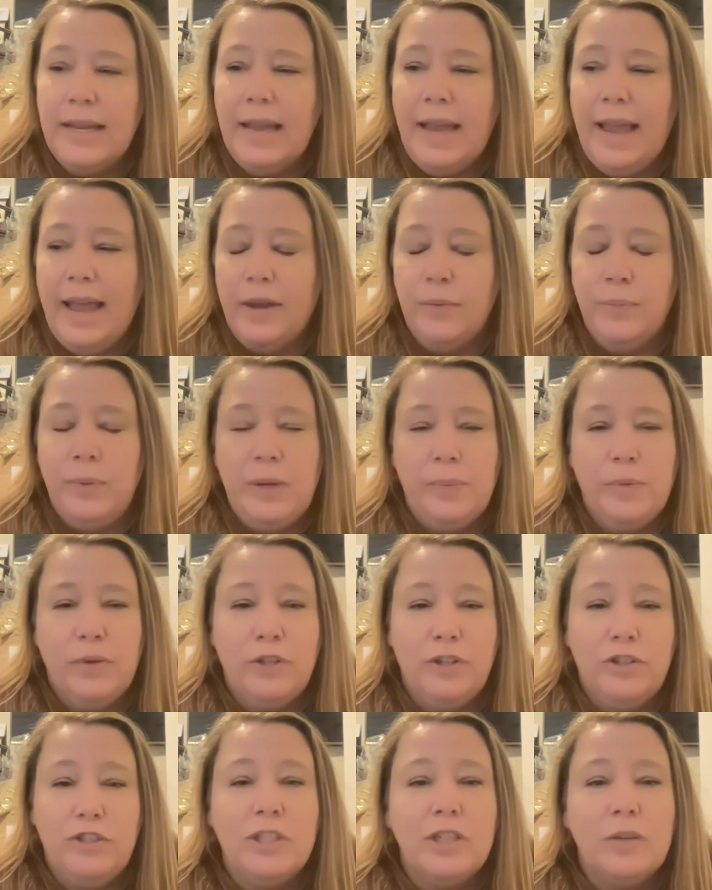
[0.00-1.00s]
And people
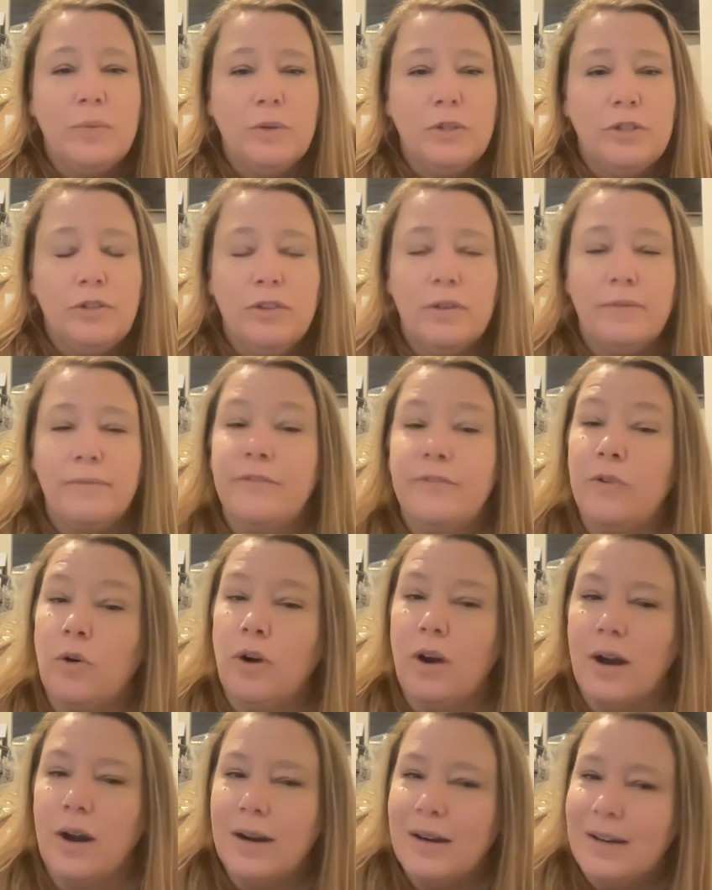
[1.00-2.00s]
usually will do them
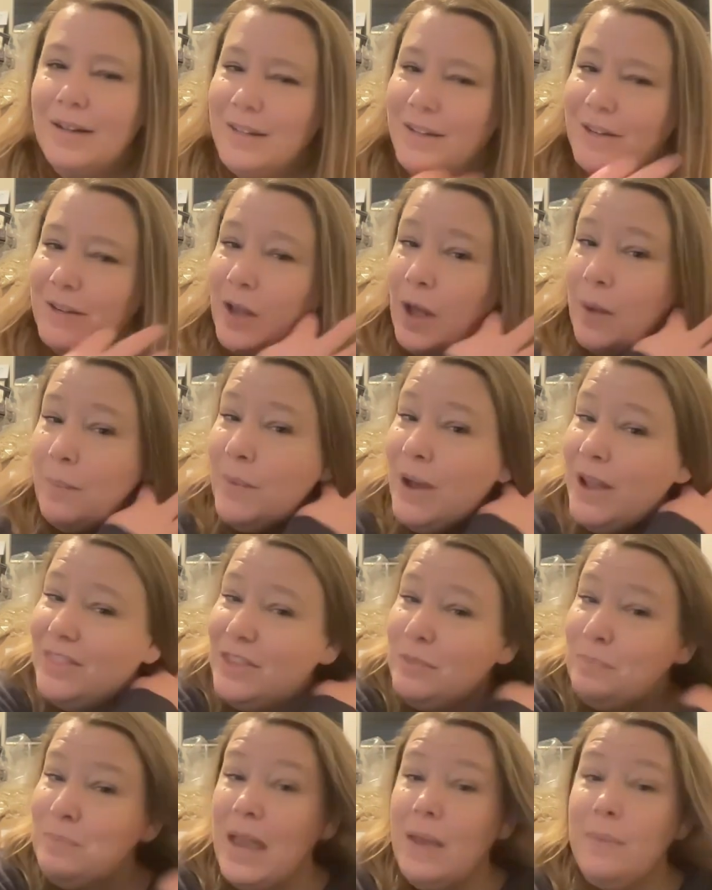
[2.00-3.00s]
for a
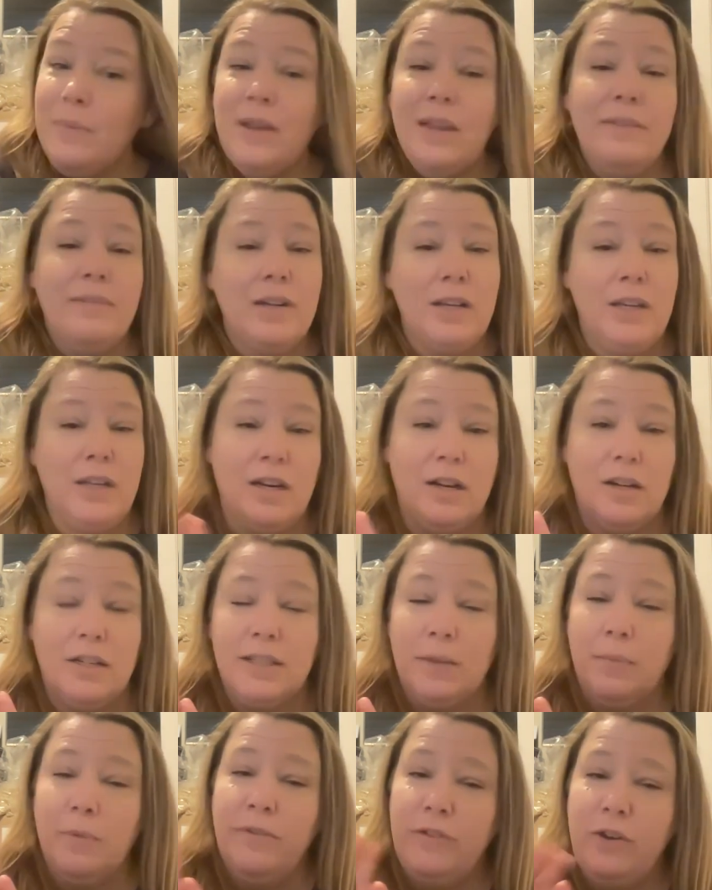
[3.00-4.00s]
month, maybe even a year.
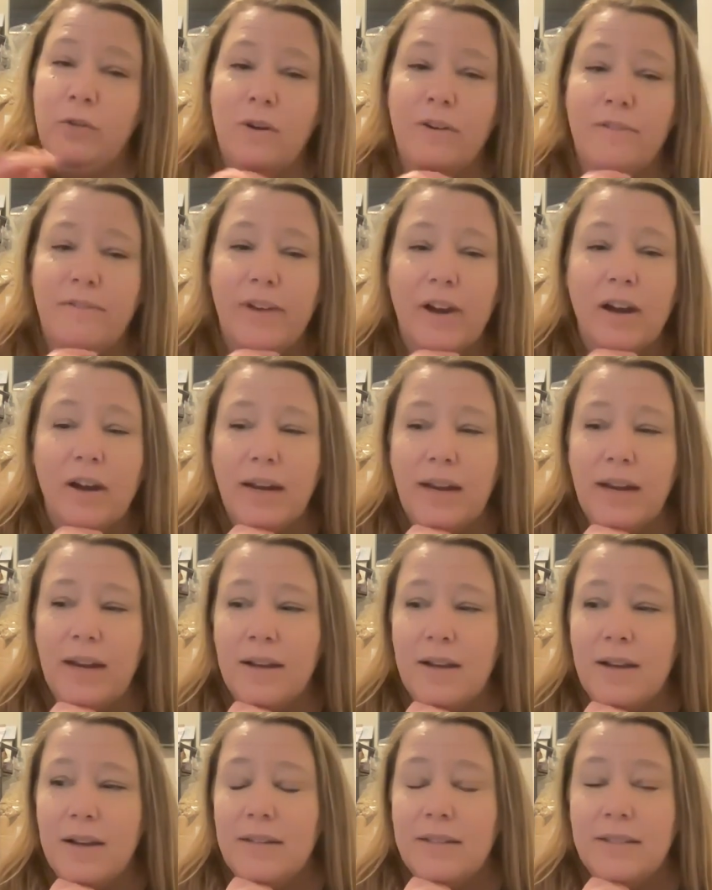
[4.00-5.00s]
Some of you are very
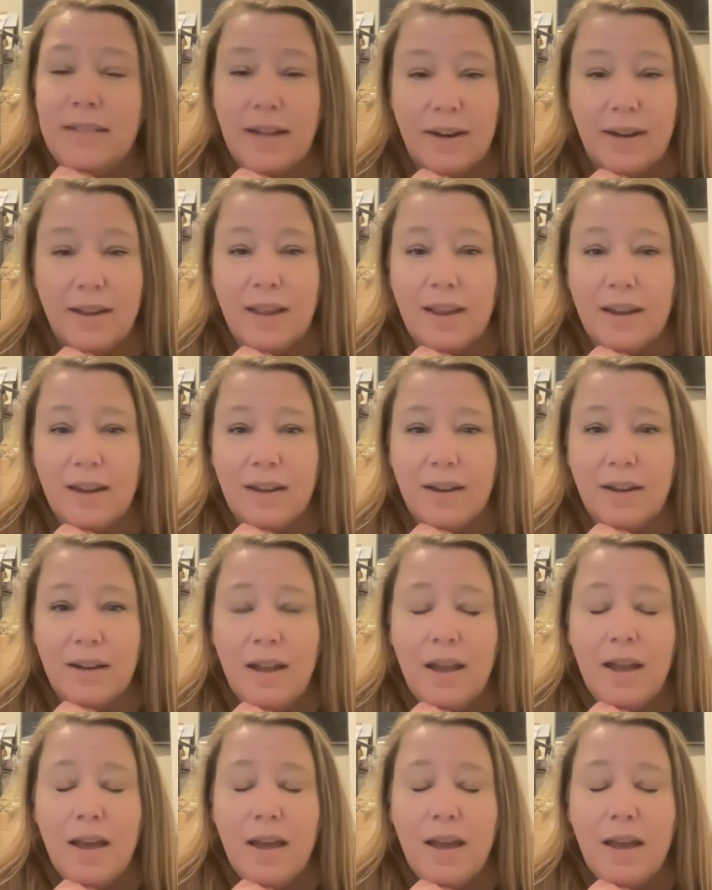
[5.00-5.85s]
dedicated.